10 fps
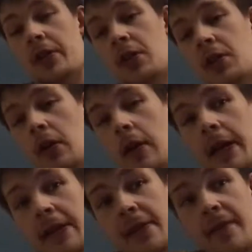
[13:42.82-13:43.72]

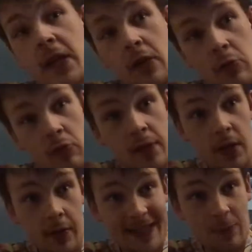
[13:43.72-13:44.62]
which is a very
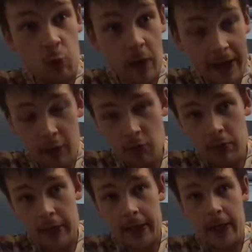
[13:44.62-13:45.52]
good result as
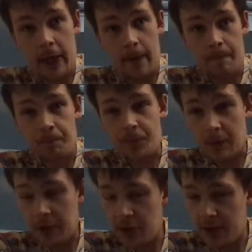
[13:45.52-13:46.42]
well.
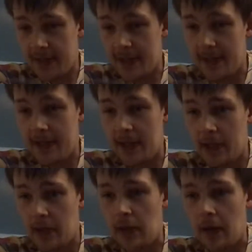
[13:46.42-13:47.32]
It'll be interesting to
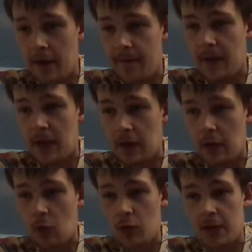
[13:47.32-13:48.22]
see if
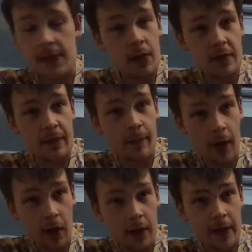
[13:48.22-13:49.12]
they can go to
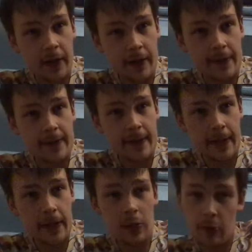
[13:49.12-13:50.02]
Celtic Park
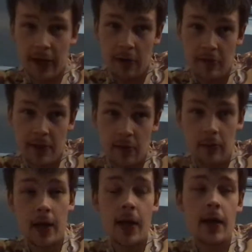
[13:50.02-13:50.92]
and get a
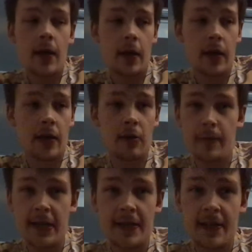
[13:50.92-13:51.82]
result.
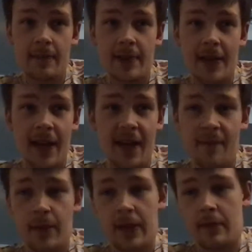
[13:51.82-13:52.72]
Not many teams
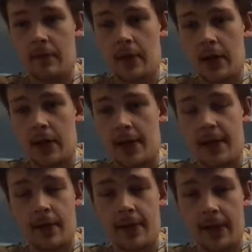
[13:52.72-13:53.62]
have
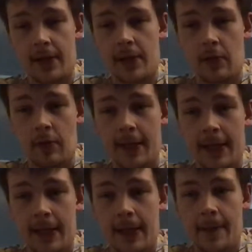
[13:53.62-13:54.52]
beaten Celtic, so